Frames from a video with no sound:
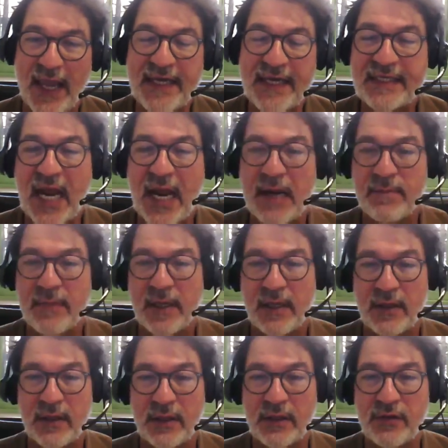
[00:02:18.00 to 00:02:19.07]
anytime
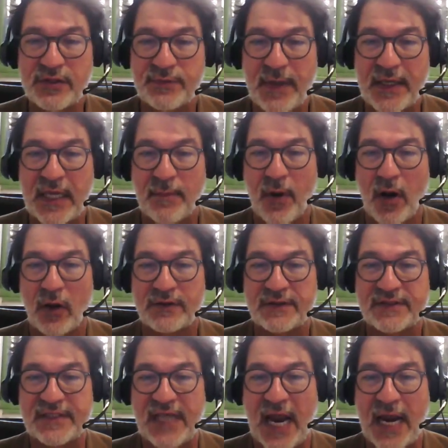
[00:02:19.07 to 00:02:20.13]
you speak about
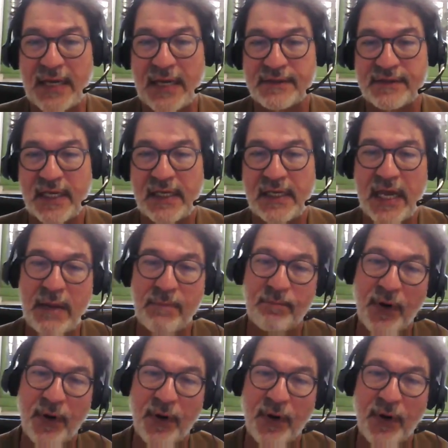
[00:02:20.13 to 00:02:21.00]
signs in a